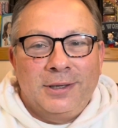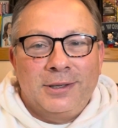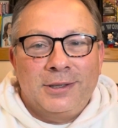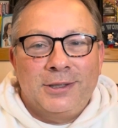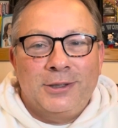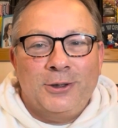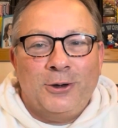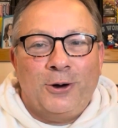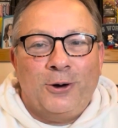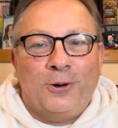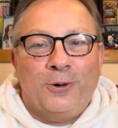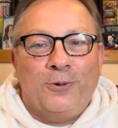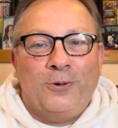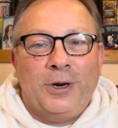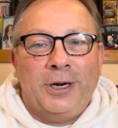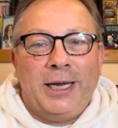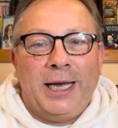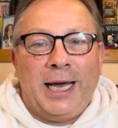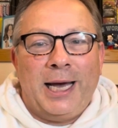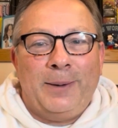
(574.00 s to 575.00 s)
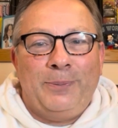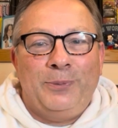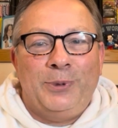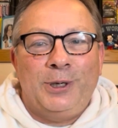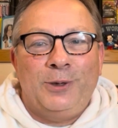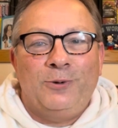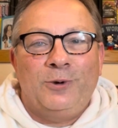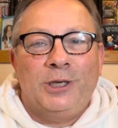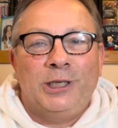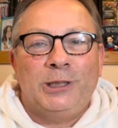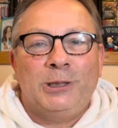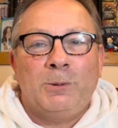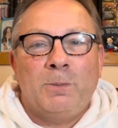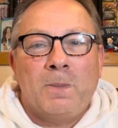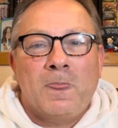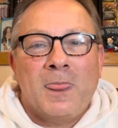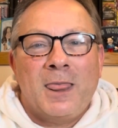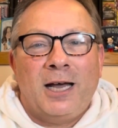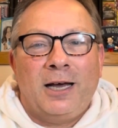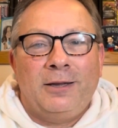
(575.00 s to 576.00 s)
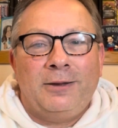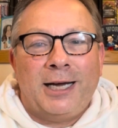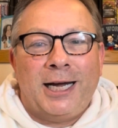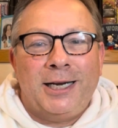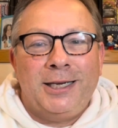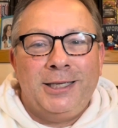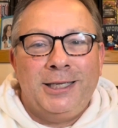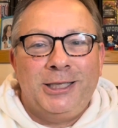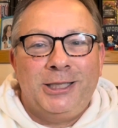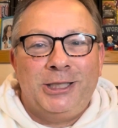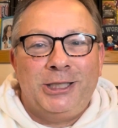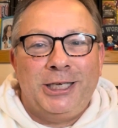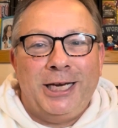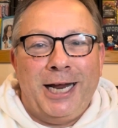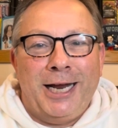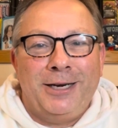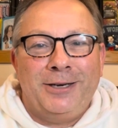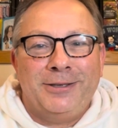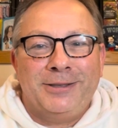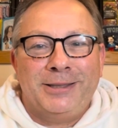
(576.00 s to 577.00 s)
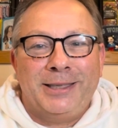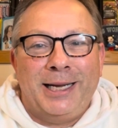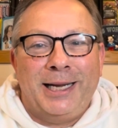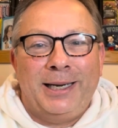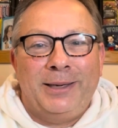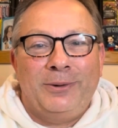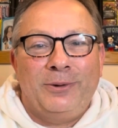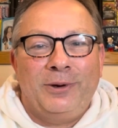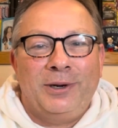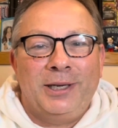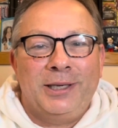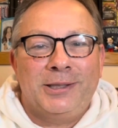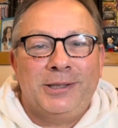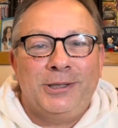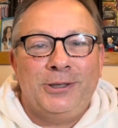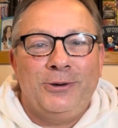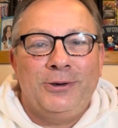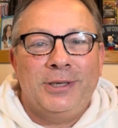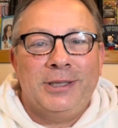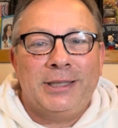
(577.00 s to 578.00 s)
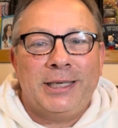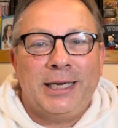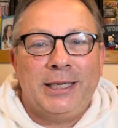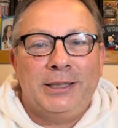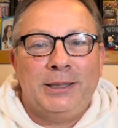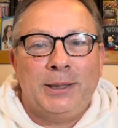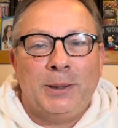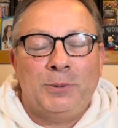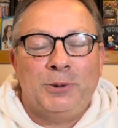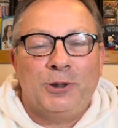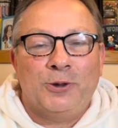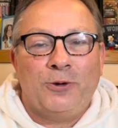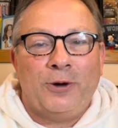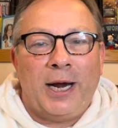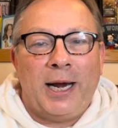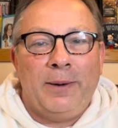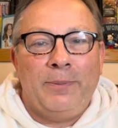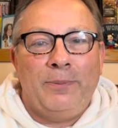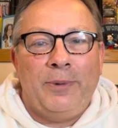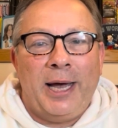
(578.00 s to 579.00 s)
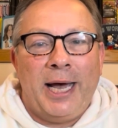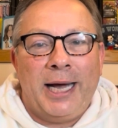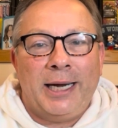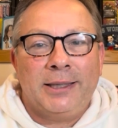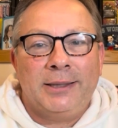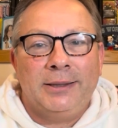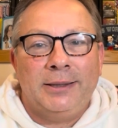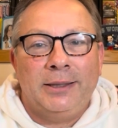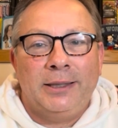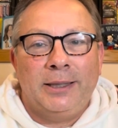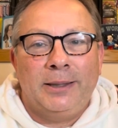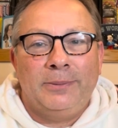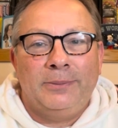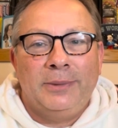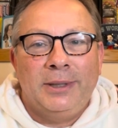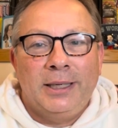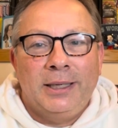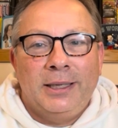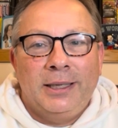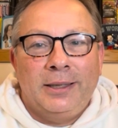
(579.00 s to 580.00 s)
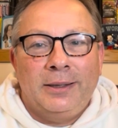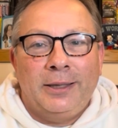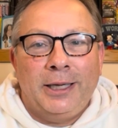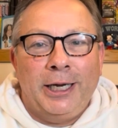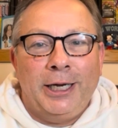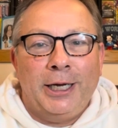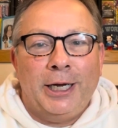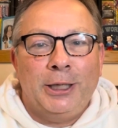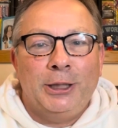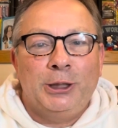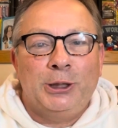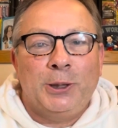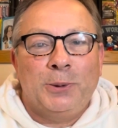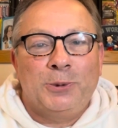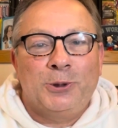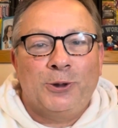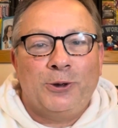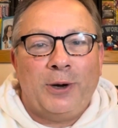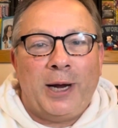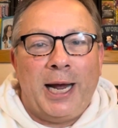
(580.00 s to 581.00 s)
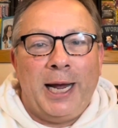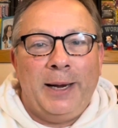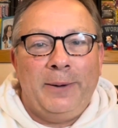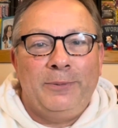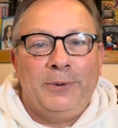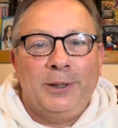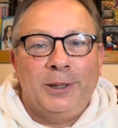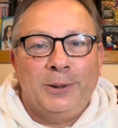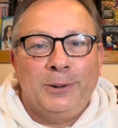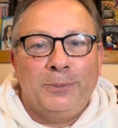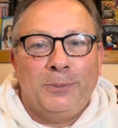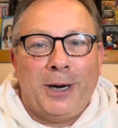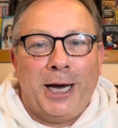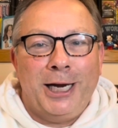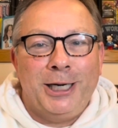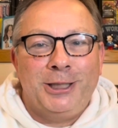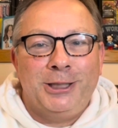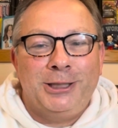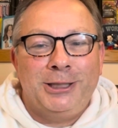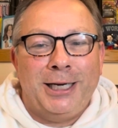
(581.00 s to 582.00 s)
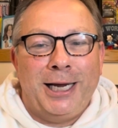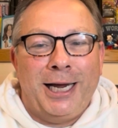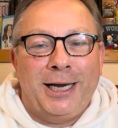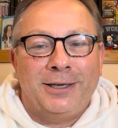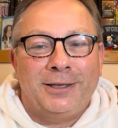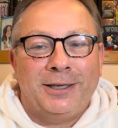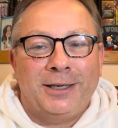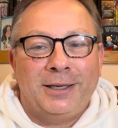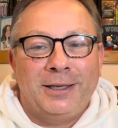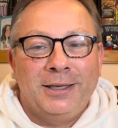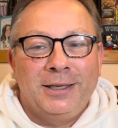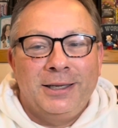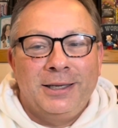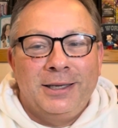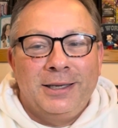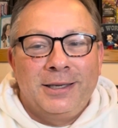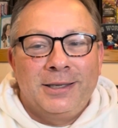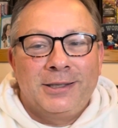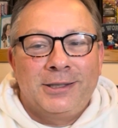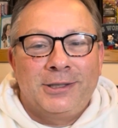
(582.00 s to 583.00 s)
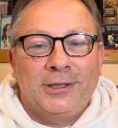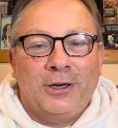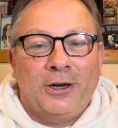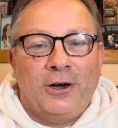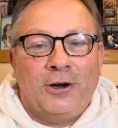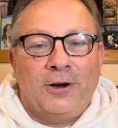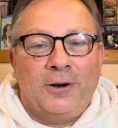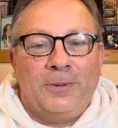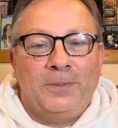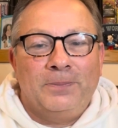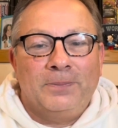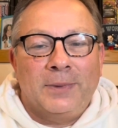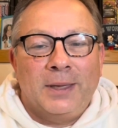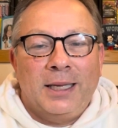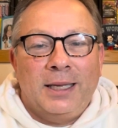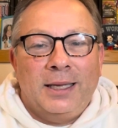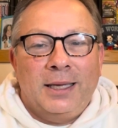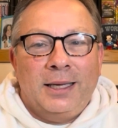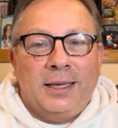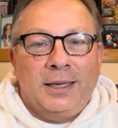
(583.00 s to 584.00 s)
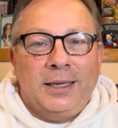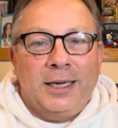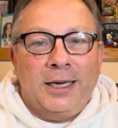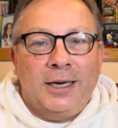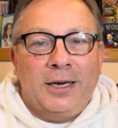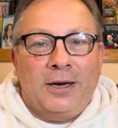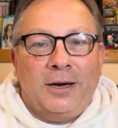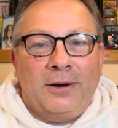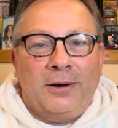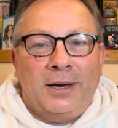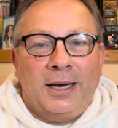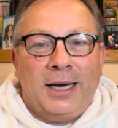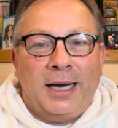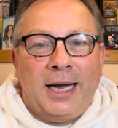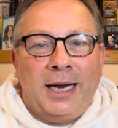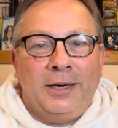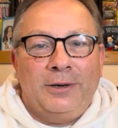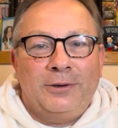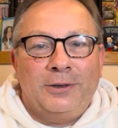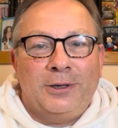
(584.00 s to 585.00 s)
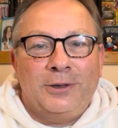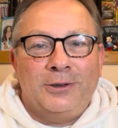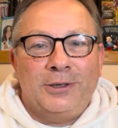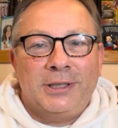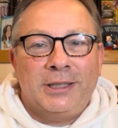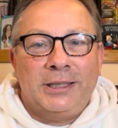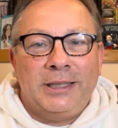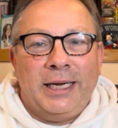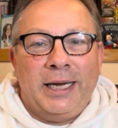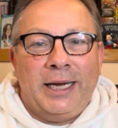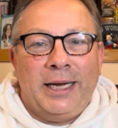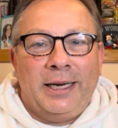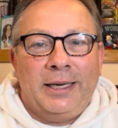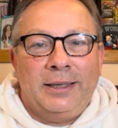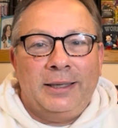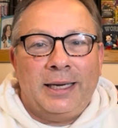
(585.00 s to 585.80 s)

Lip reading: So what happened was a lot of these channels that as soon as I subscribed back to them, they unsubscribed my channel. So, I don't understand.